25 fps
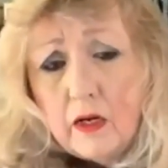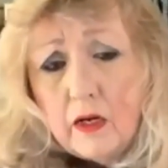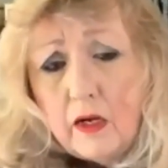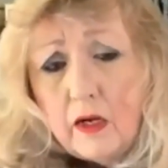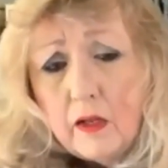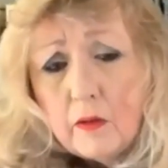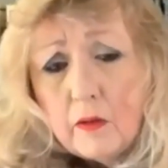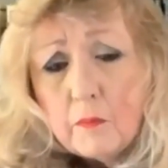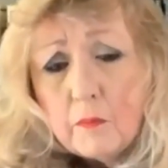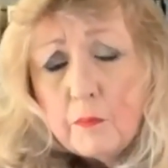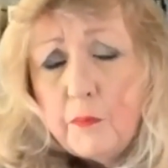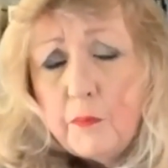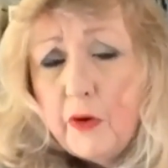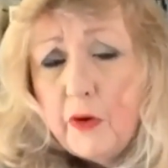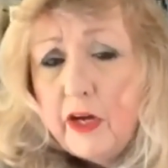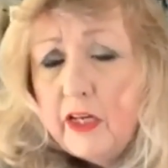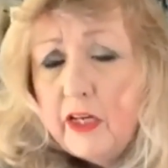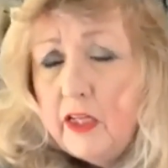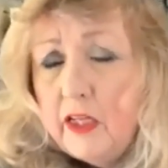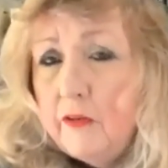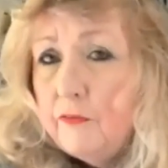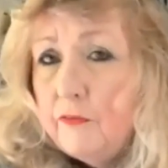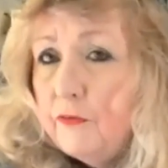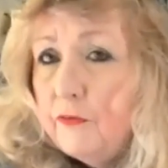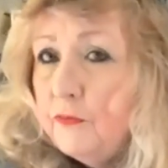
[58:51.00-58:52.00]
But
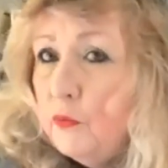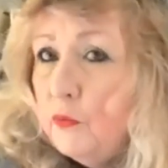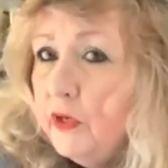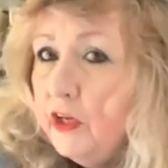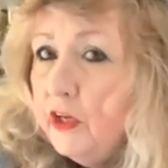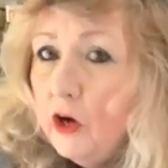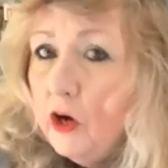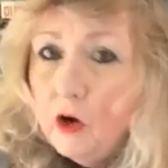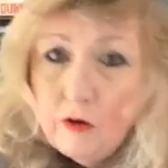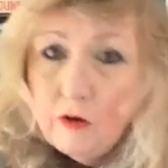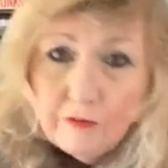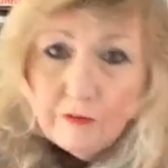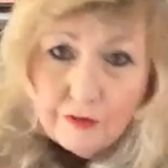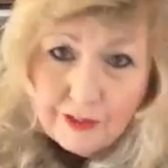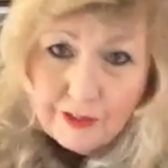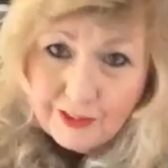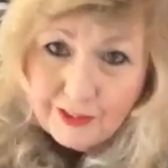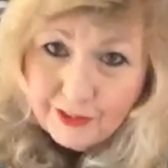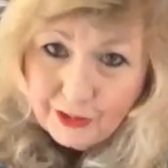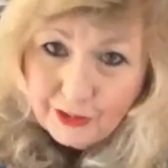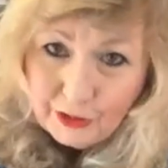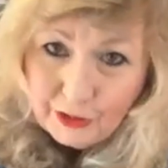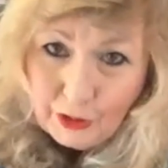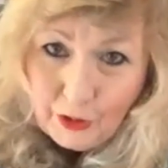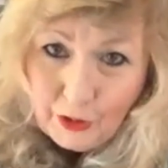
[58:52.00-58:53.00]
if we
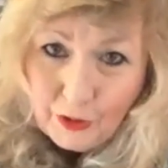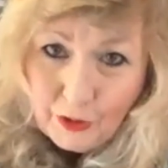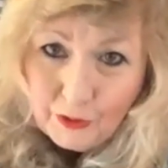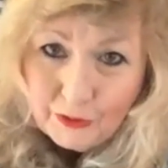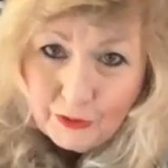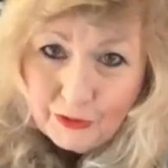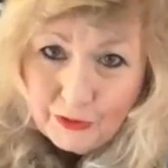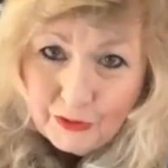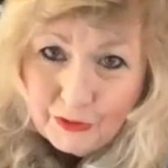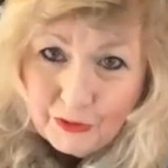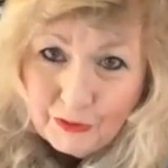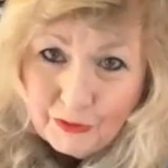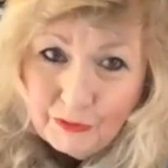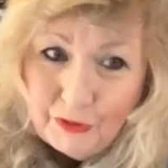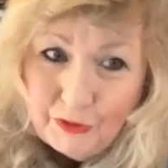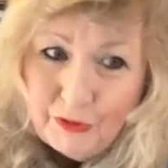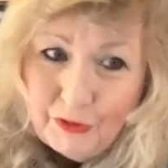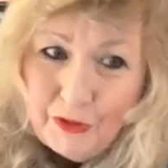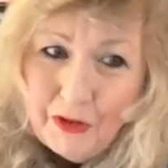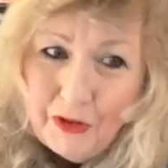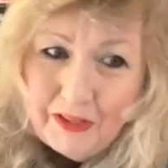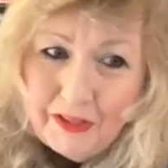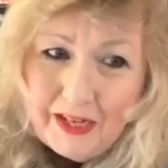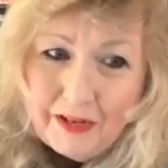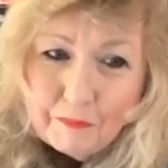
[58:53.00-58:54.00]
over-disclose, you
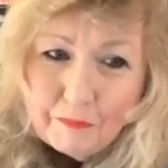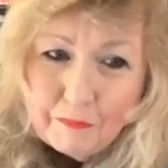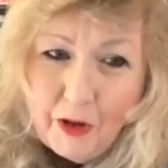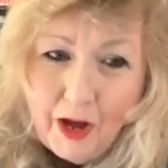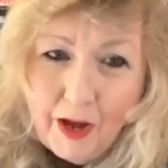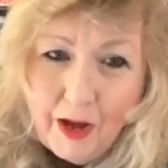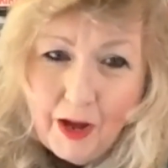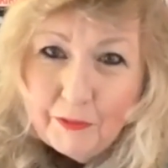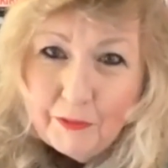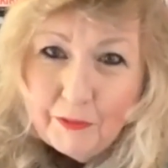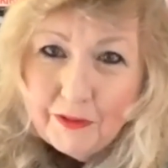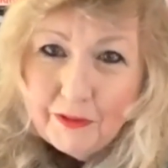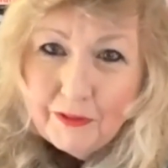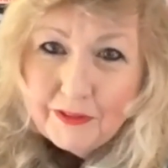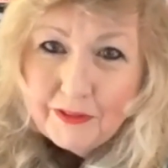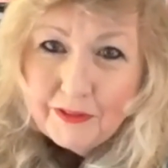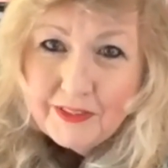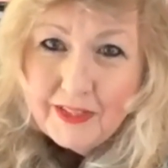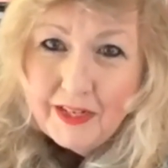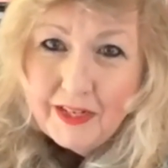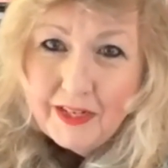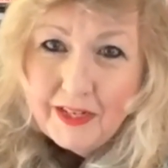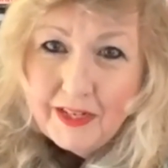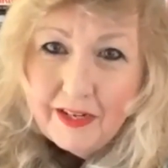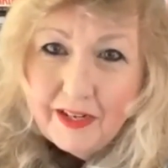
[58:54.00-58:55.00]
know that popular
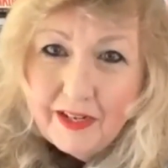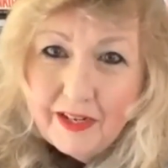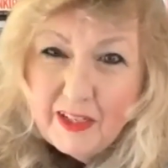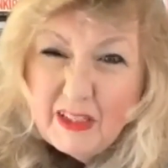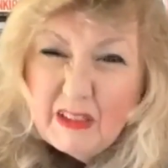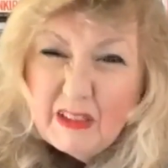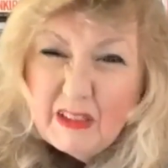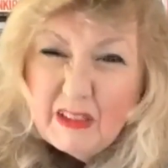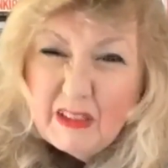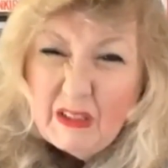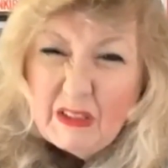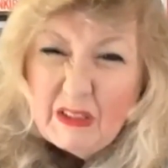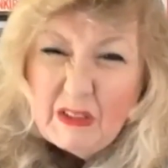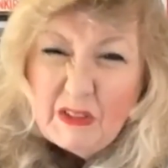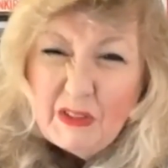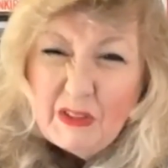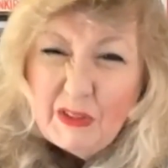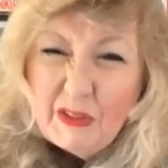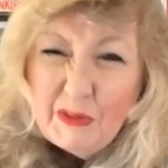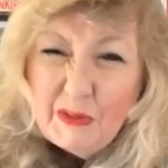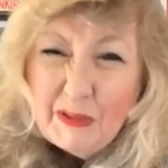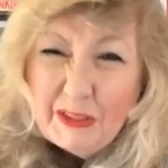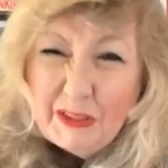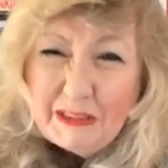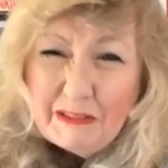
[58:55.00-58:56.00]
saying, too
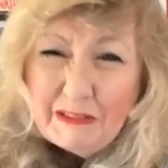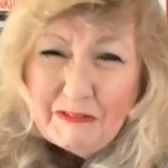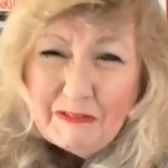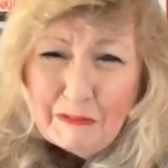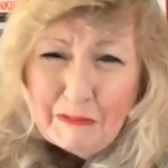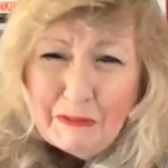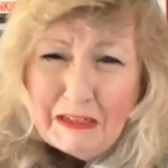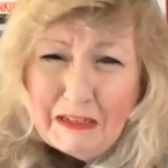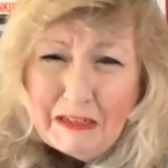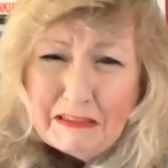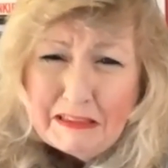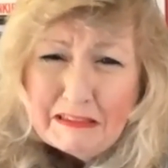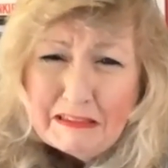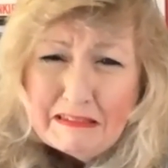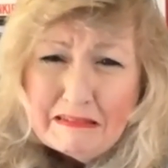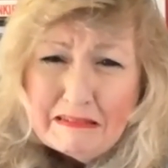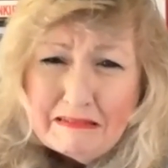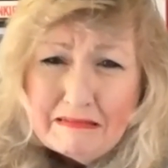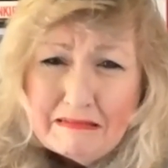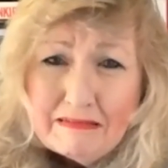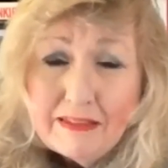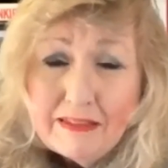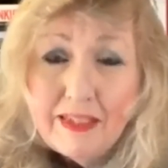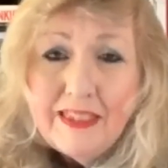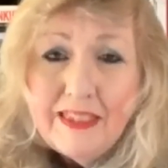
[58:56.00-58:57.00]
much information?
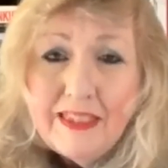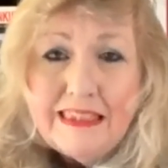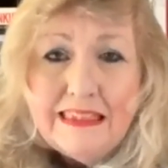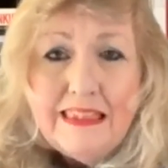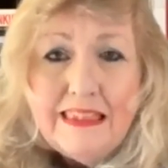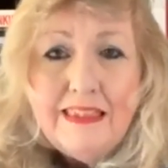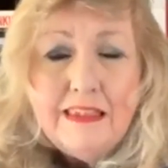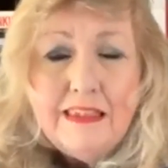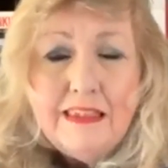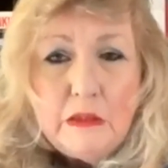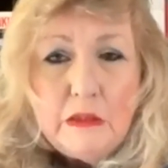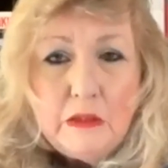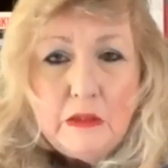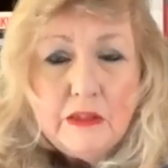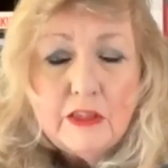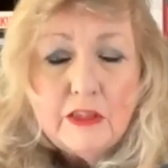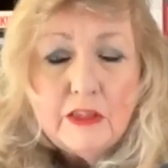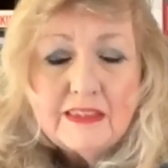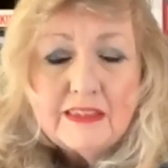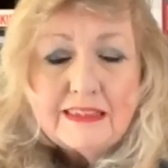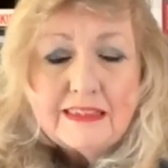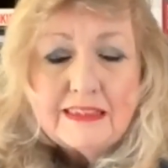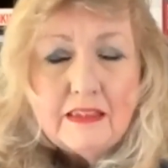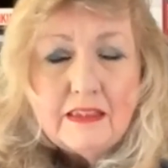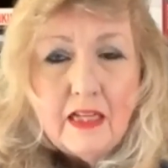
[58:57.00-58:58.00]
There's
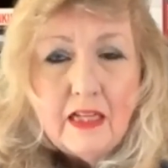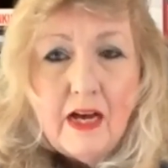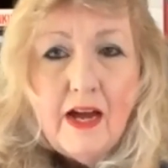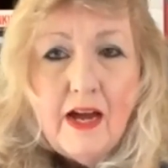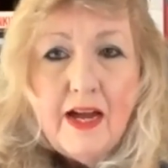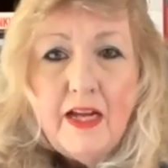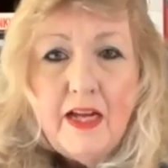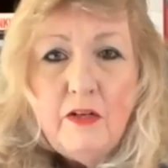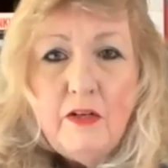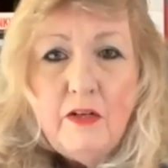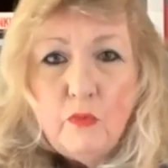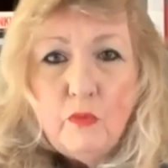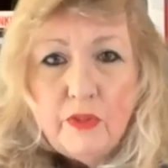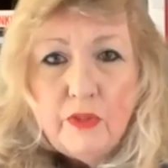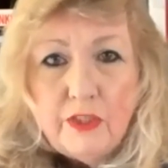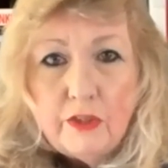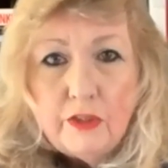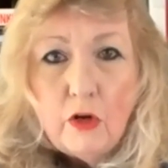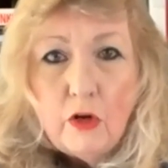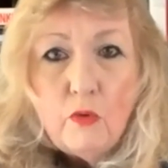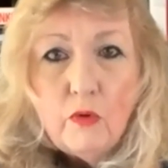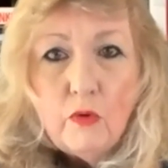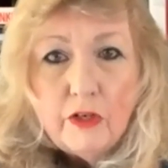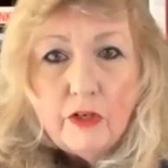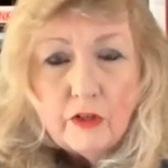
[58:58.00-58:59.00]
a line we
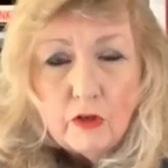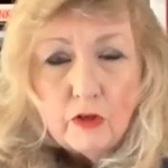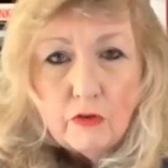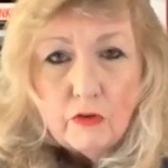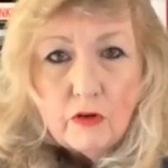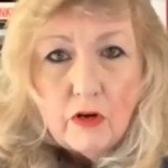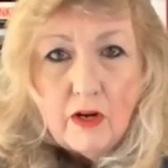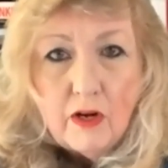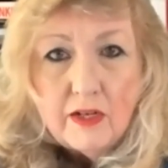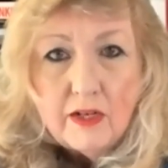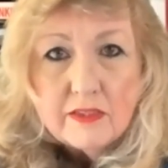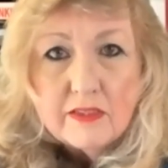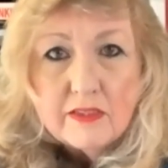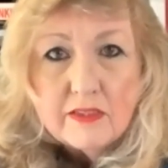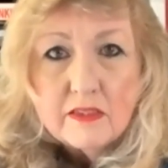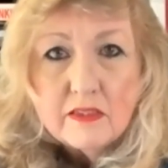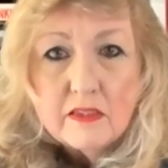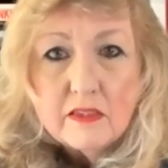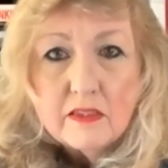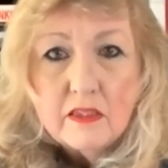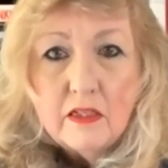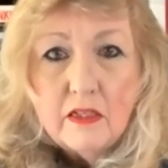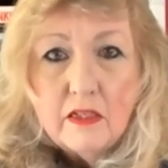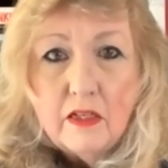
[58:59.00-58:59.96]
don't want to cross.